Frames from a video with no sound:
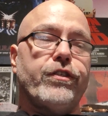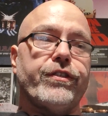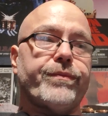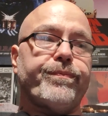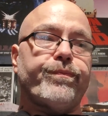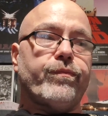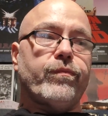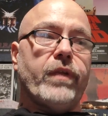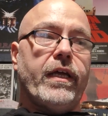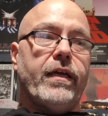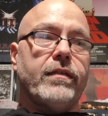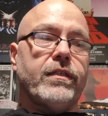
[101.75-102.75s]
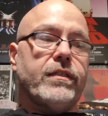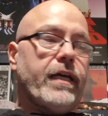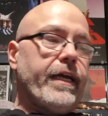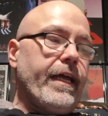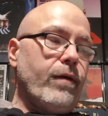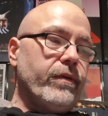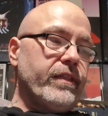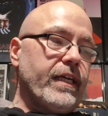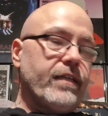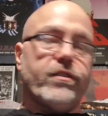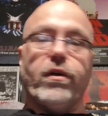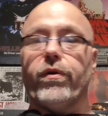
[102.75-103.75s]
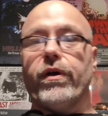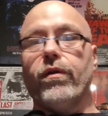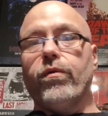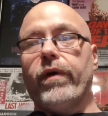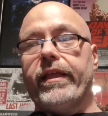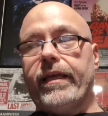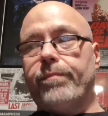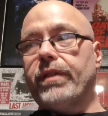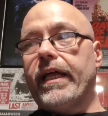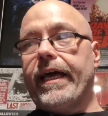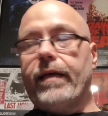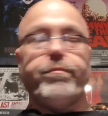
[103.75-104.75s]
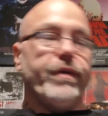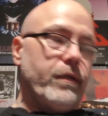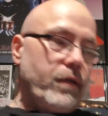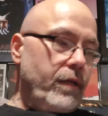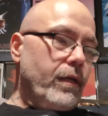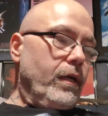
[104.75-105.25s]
Just you know, just I hate when things don't go the way they plan, but